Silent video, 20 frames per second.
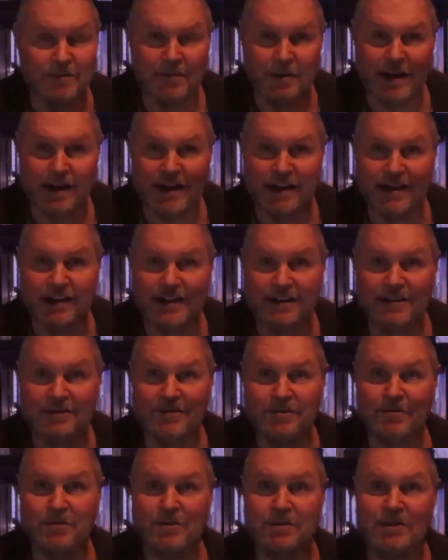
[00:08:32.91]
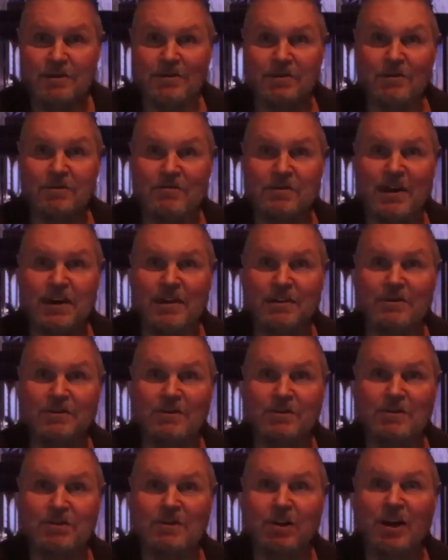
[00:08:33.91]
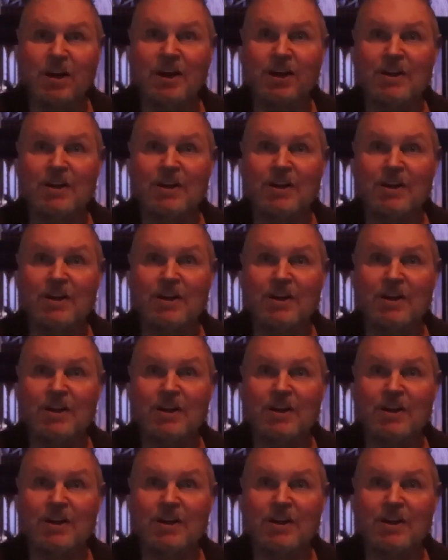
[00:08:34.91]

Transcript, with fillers: Everybody else will disavow their